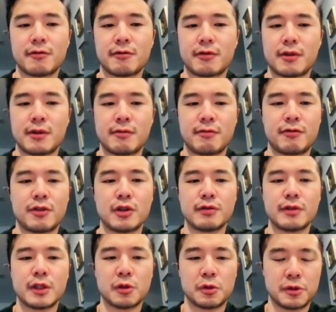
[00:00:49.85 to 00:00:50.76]
from
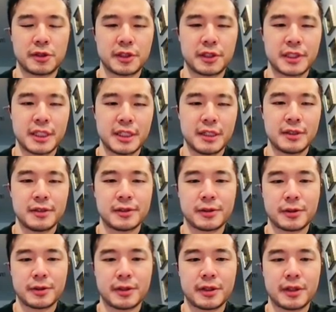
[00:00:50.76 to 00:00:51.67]
foveolar
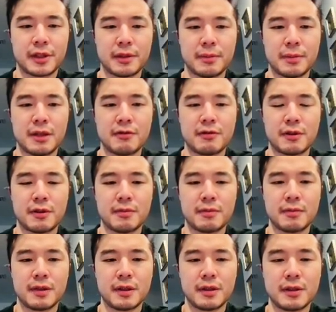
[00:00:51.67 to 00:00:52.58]
cells, or it could be
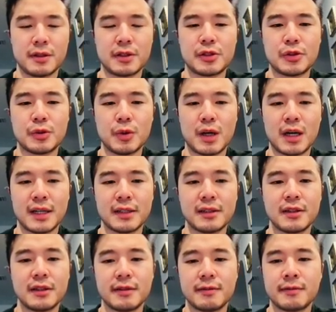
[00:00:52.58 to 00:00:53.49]
from the
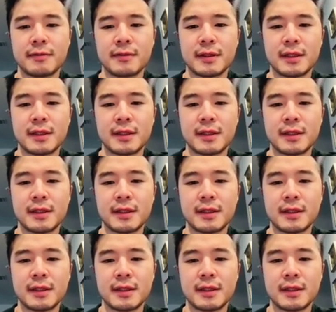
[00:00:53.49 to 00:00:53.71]
duodenum,